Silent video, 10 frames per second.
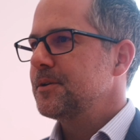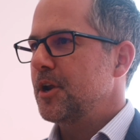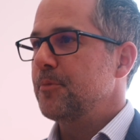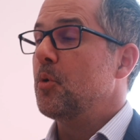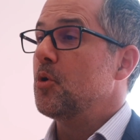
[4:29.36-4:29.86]

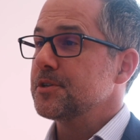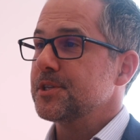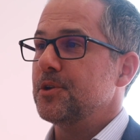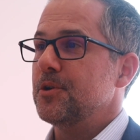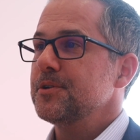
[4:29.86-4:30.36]

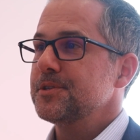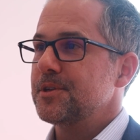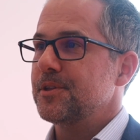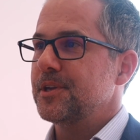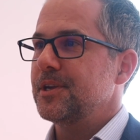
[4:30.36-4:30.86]
Moore's law,
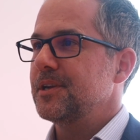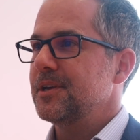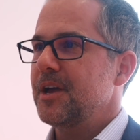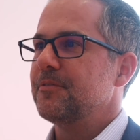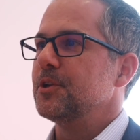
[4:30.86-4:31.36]
so
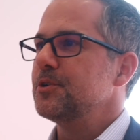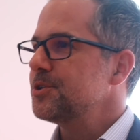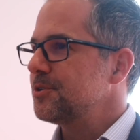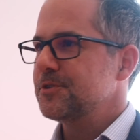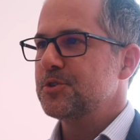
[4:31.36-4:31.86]
the
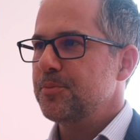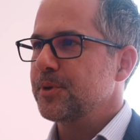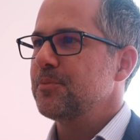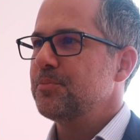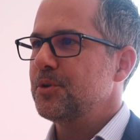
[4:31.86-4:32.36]
evolution of
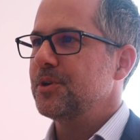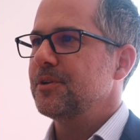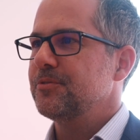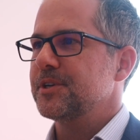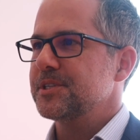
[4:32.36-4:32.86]

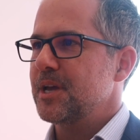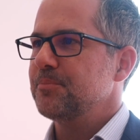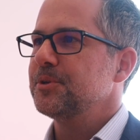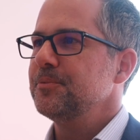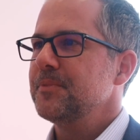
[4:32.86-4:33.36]
supercomputing, for example,